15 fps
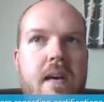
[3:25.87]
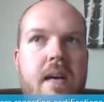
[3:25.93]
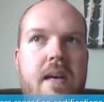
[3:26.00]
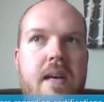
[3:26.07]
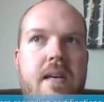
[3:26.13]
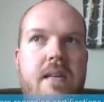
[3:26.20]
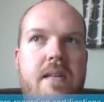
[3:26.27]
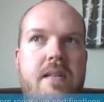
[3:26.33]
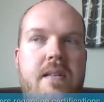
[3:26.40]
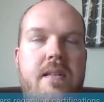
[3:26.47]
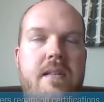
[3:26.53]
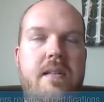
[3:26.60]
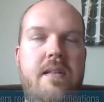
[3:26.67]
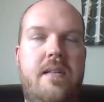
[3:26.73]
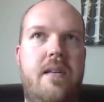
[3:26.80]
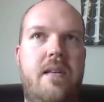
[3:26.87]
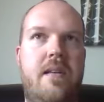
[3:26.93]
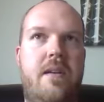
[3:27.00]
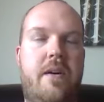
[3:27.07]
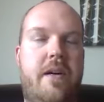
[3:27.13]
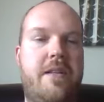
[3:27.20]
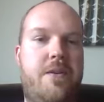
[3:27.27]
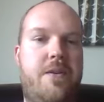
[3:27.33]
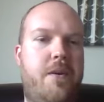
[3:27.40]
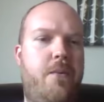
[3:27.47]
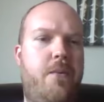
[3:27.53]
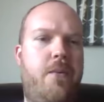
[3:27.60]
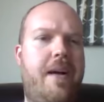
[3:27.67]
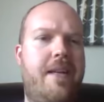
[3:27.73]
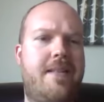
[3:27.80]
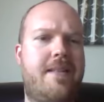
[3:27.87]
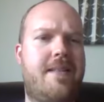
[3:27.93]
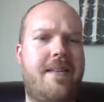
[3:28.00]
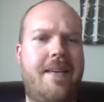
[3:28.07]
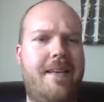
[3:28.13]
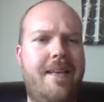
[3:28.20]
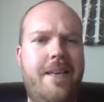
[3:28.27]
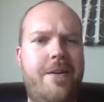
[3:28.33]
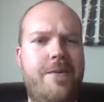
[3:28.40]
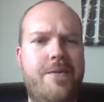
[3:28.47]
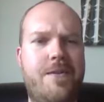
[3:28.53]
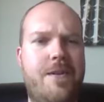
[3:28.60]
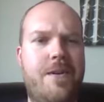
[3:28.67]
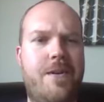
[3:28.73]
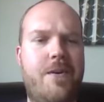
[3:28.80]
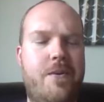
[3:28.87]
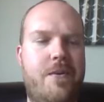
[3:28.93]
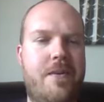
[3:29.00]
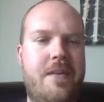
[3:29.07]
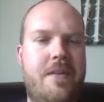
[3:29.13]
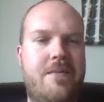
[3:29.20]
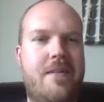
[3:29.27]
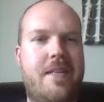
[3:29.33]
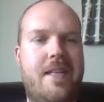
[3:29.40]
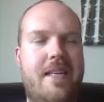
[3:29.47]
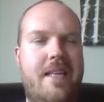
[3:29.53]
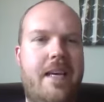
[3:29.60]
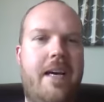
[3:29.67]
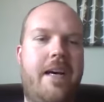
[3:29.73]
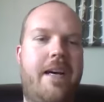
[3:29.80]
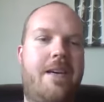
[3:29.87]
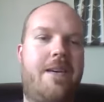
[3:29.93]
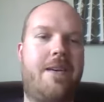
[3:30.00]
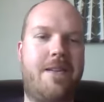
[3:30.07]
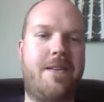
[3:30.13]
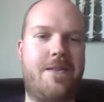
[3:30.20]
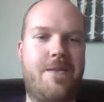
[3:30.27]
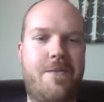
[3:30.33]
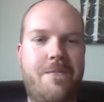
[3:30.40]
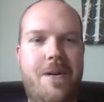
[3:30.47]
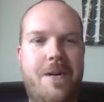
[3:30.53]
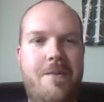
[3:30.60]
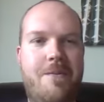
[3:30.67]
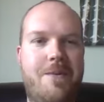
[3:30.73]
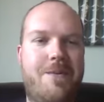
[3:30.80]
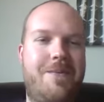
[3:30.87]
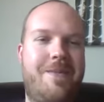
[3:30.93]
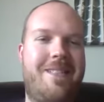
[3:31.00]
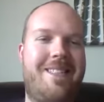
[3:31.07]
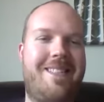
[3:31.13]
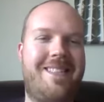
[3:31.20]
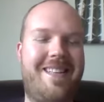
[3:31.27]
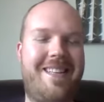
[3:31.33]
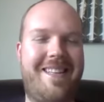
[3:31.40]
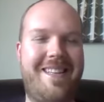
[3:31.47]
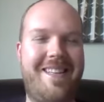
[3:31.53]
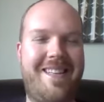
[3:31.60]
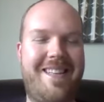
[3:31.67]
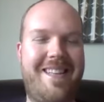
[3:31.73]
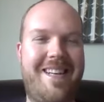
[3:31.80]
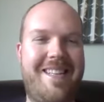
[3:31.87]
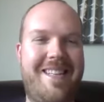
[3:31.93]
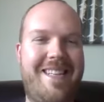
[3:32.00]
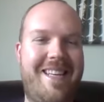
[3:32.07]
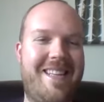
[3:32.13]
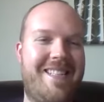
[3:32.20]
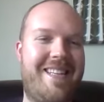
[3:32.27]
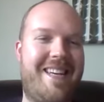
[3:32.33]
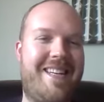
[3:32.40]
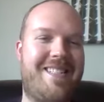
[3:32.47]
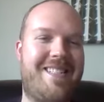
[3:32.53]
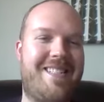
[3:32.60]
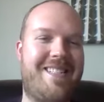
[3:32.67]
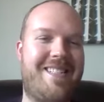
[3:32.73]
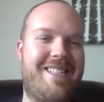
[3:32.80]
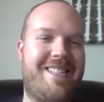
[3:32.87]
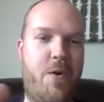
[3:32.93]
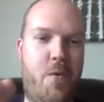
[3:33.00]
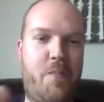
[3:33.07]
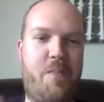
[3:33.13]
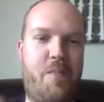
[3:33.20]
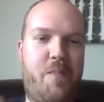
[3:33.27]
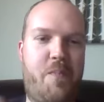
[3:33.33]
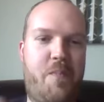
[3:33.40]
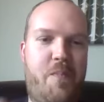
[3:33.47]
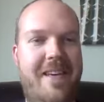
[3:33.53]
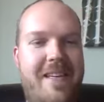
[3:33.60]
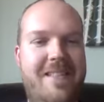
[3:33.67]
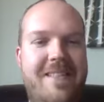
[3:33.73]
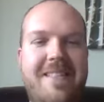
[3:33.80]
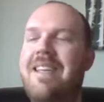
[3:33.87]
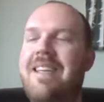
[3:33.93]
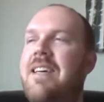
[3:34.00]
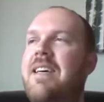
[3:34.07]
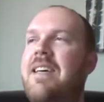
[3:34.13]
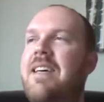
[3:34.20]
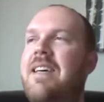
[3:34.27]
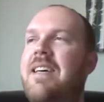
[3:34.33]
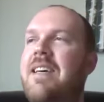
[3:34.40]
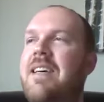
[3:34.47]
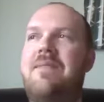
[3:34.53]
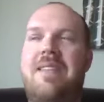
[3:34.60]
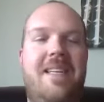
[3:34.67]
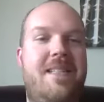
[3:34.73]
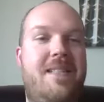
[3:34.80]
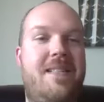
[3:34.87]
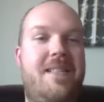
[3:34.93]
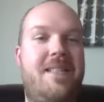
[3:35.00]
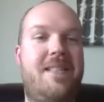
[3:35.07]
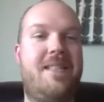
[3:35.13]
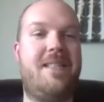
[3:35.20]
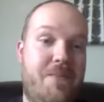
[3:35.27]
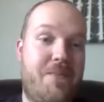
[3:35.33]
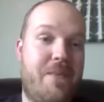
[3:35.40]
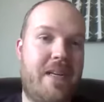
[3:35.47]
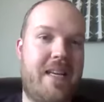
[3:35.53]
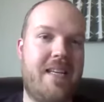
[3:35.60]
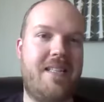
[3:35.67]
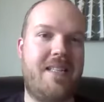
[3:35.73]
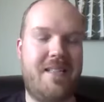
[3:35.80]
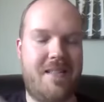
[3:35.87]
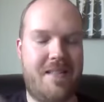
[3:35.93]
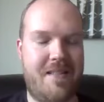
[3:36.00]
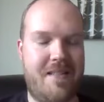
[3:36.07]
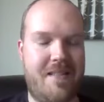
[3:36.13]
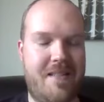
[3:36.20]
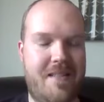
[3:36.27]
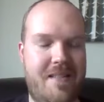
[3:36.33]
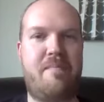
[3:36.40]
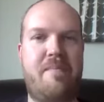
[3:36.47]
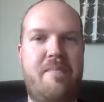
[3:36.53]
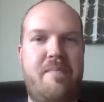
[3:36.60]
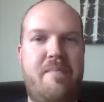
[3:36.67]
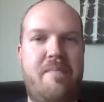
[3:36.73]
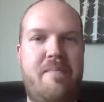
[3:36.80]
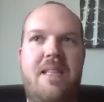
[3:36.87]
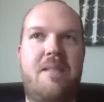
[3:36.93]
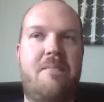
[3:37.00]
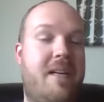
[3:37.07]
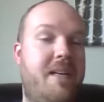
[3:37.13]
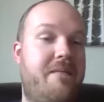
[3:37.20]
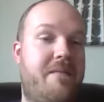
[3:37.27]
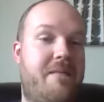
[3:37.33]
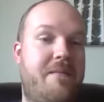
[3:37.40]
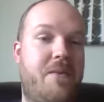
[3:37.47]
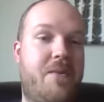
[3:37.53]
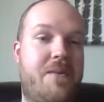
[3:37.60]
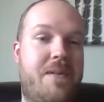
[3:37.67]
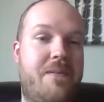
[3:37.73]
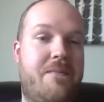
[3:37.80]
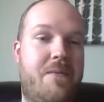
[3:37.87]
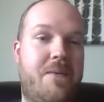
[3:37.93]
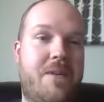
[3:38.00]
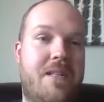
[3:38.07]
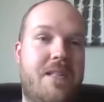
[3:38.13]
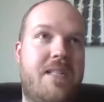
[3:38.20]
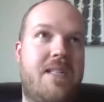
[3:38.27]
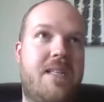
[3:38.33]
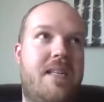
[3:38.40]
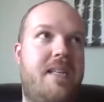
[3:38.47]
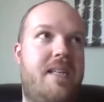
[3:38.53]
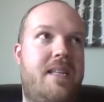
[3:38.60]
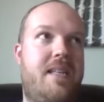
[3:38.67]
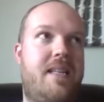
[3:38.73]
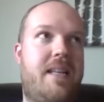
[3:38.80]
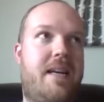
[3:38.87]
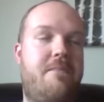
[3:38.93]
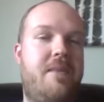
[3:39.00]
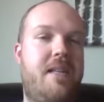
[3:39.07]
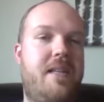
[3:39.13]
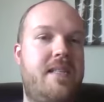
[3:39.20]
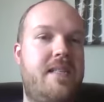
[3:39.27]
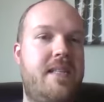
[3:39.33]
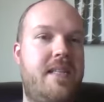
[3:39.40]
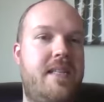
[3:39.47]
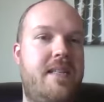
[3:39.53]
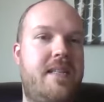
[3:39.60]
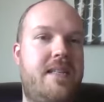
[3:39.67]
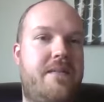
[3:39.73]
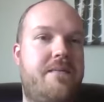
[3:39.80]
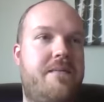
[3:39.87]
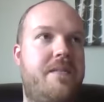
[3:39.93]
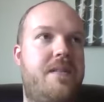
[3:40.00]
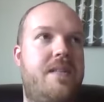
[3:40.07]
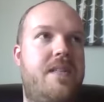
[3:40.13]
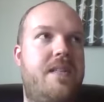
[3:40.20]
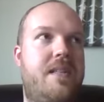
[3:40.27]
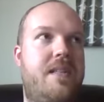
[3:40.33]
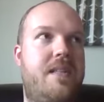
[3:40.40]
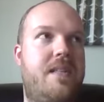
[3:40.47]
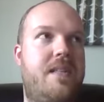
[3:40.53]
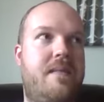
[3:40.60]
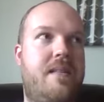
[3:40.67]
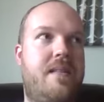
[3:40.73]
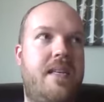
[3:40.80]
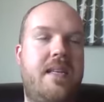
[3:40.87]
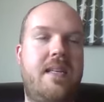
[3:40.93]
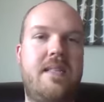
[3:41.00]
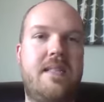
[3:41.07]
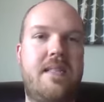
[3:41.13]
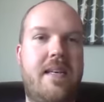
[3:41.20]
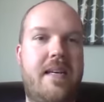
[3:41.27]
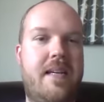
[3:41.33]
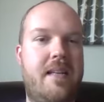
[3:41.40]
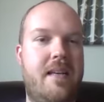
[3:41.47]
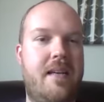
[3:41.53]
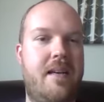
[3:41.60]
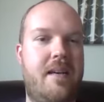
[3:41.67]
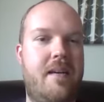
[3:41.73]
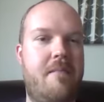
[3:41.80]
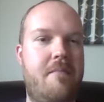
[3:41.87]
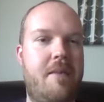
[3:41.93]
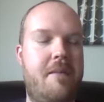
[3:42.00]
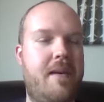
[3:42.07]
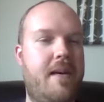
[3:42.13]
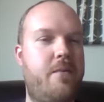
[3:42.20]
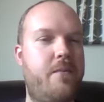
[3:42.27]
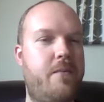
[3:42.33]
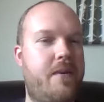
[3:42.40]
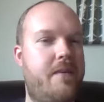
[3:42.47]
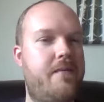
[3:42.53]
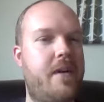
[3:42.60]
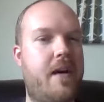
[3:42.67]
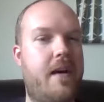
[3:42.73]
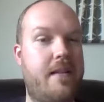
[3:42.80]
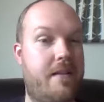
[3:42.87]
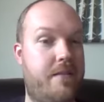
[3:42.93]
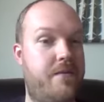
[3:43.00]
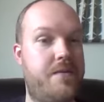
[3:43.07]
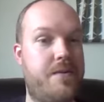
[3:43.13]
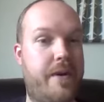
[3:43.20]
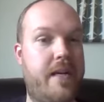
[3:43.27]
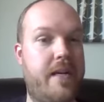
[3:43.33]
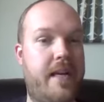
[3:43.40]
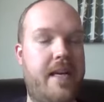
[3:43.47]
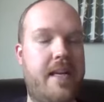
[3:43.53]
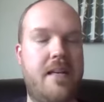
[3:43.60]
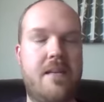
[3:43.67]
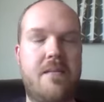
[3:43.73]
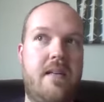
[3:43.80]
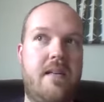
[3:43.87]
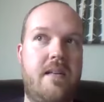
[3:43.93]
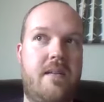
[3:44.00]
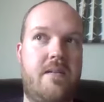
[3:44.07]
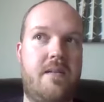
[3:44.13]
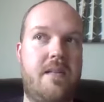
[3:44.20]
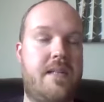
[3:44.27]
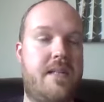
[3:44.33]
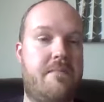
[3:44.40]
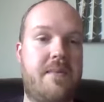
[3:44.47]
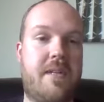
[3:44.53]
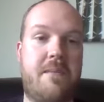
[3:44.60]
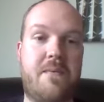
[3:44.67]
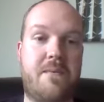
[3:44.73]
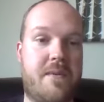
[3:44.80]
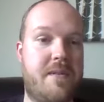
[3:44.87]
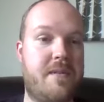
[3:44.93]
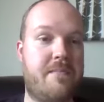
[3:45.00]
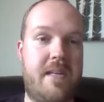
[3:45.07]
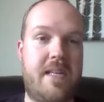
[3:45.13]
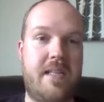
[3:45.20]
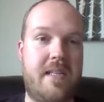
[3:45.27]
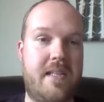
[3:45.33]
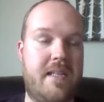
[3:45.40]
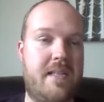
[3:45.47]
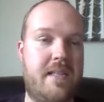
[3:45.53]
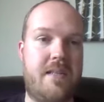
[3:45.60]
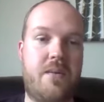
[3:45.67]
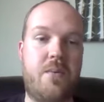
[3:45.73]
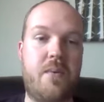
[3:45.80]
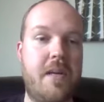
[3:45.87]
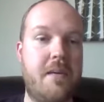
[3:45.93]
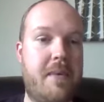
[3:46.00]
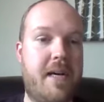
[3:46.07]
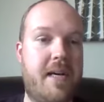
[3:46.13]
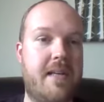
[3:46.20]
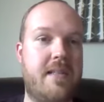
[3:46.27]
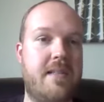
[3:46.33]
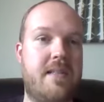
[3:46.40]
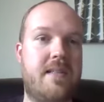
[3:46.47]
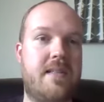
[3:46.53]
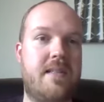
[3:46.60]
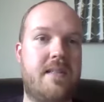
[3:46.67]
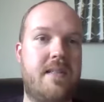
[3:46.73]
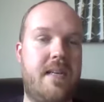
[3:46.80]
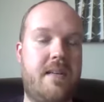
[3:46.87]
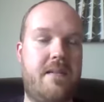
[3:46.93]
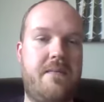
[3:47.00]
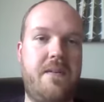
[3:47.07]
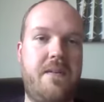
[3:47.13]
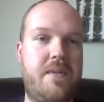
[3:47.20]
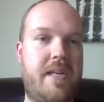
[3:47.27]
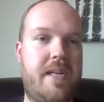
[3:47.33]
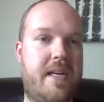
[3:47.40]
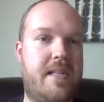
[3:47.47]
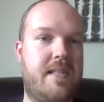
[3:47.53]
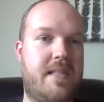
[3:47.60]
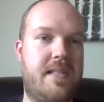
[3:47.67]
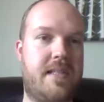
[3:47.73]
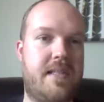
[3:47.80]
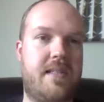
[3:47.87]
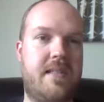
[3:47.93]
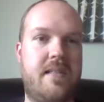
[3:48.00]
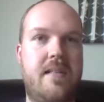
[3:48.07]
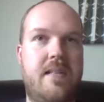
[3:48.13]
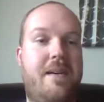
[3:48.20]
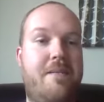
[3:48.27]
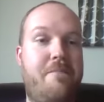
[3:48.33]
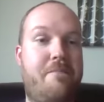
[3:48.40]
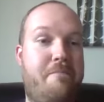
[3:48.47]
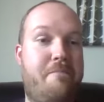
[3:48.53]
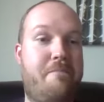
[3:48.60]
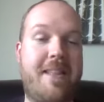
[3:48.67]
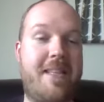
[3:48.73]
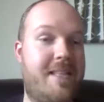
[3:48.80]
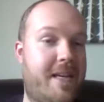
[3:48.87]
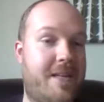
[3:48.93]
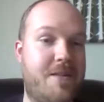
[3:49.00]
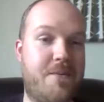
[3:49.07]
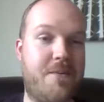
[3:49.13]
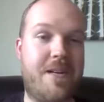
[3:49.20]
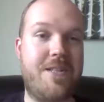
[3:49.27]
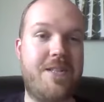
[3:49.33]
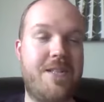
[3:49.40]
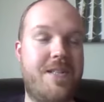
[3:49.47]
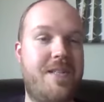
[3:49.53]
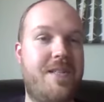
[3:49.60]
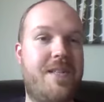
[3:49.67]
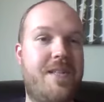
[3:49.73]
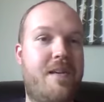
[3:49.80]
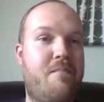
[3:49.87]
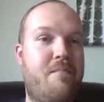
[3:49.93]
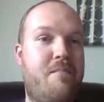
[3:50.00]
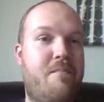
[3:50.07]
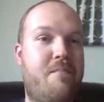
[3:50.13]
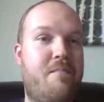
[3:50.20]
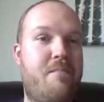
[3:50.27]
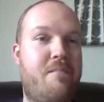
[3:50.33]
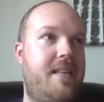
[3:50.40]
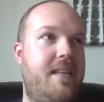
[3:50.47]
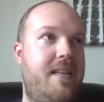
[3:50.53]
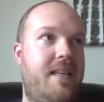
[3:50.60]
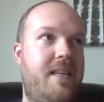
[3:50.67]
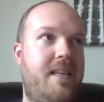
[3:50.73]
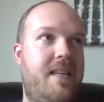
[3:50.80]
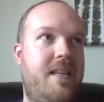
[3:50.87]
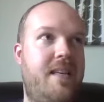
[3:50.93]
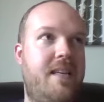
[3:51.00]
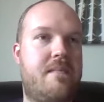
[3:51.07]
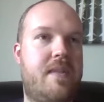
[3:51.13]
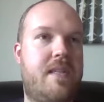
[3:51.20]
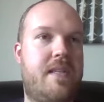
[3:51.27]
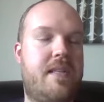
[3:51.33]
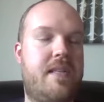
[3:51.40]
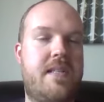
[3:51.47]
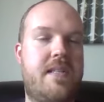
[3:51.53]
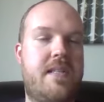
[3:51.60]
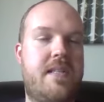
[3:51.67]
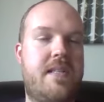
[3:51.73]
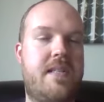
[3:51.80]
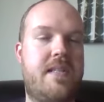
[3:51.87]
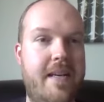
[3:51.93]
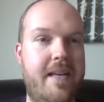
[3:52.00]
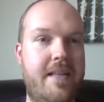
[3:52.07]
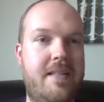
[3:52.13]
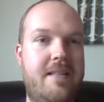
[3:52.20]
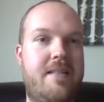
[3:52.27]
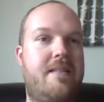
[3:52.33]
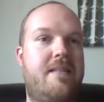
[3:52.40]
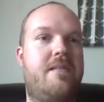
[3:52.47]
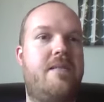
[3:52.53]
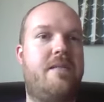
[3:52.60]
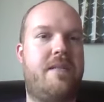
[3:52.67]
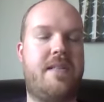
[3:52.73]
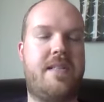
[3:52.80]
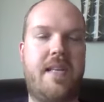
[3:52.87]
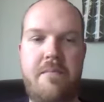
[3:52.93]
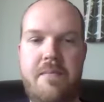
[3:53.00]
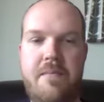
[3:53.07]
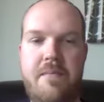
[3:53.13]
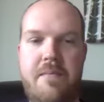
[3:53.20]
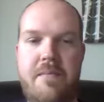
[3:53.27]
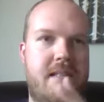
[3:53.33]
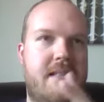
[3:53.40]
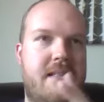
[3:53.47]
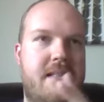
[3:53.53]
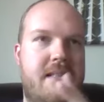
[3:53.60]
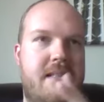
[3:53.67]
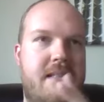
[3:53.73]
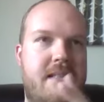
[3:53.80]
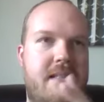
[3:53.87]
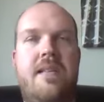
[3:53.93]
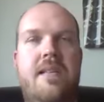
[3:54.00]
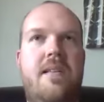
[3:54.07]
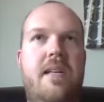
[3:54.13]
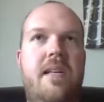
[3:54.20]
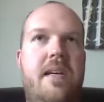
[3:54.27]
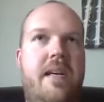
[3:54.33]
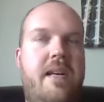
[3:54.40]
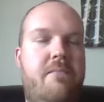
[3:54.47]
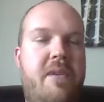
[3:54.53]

And, you know, I took it once like years ago and I was like, yeah, I got this, no problem. And then I take the test. I'm like, nope, fail. And so when I spent the money for Focus on Force, it allowed me to see different things that maybe I wouldn't have gotten through Trailhead. You know, it's sometimes worth spending the $20, get a few tests. I bought the test questions. I bought the study guide, or the sample tests and the study guide.